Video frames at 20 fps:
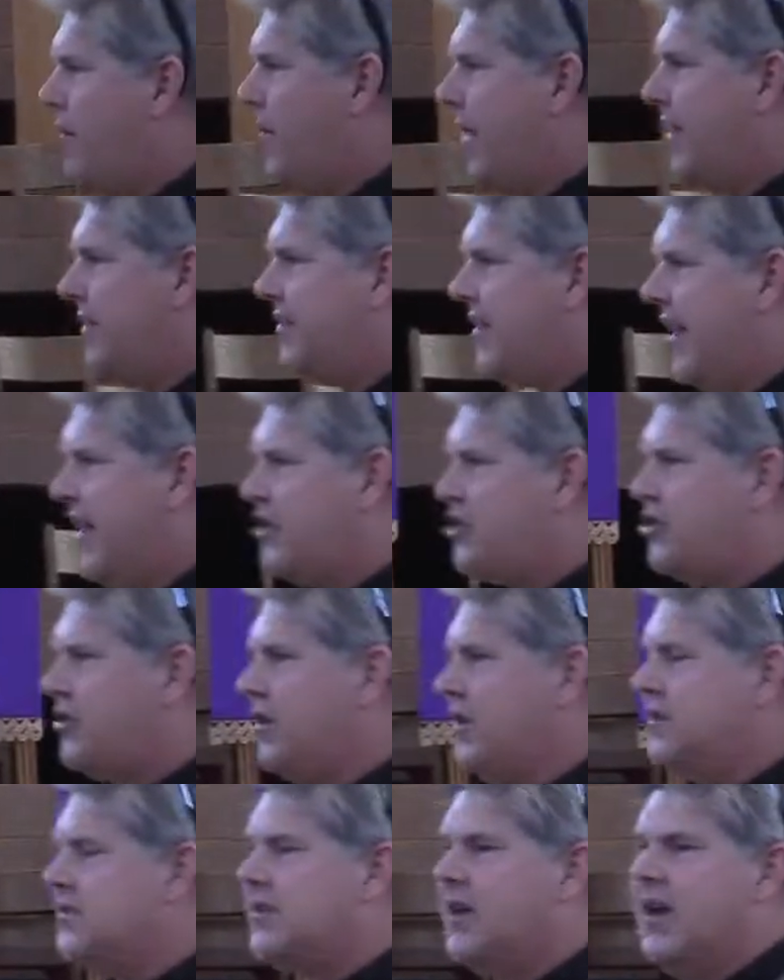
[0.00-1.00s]
and meditation
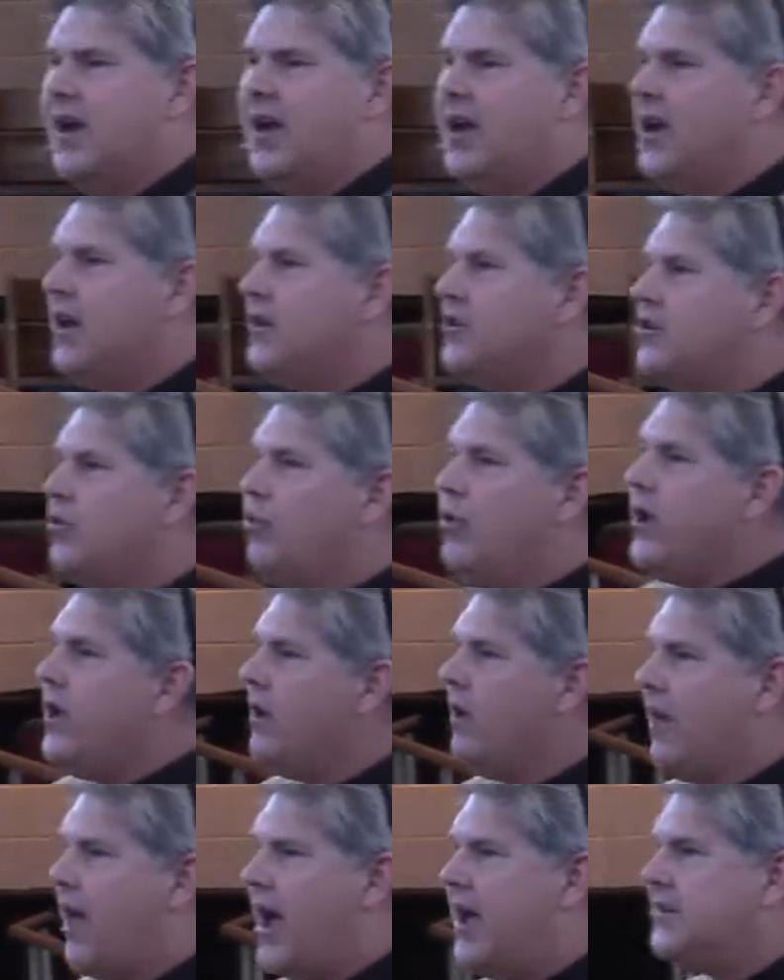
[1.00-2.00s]
is to
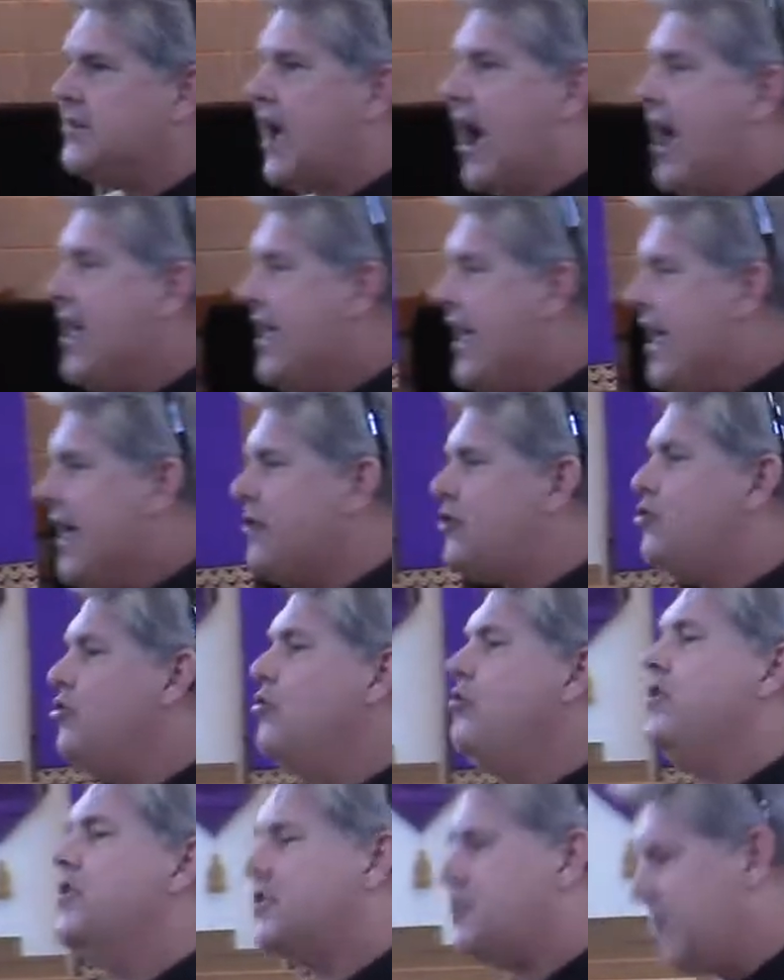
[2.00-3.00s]
realize I can't
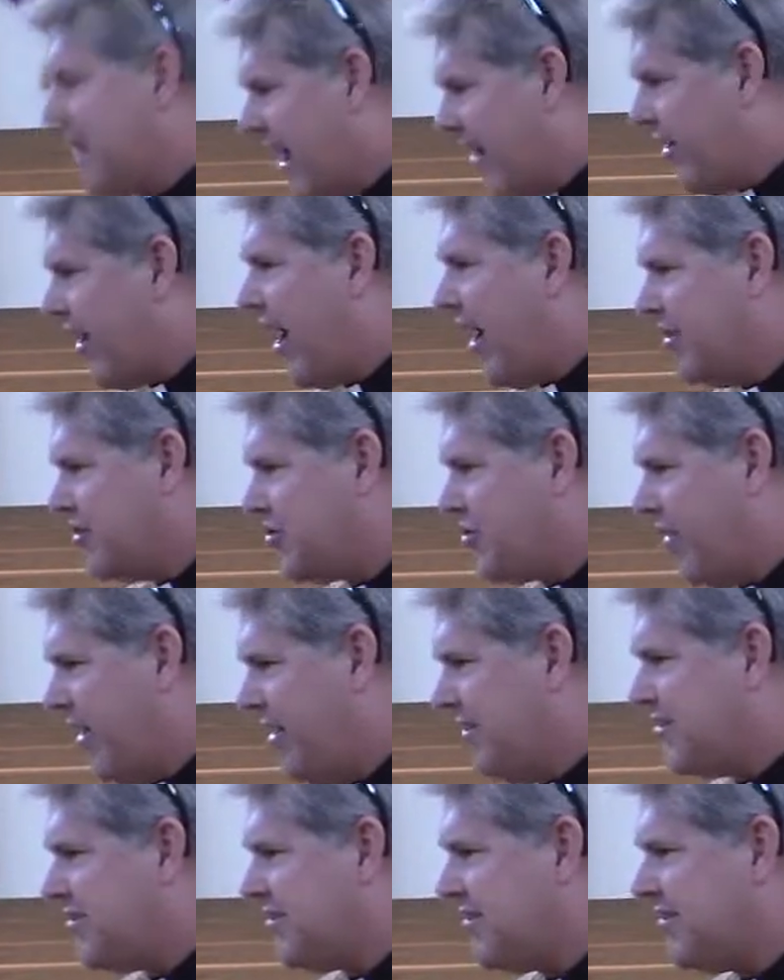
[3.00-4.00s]
do this without God's
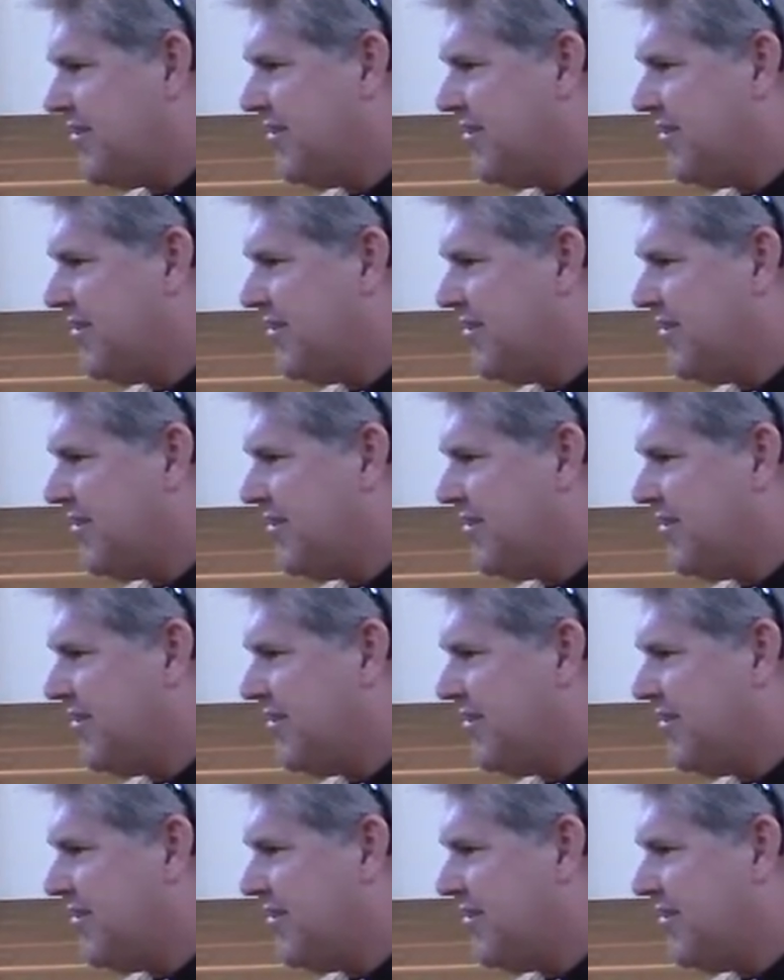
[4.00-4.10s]
grace.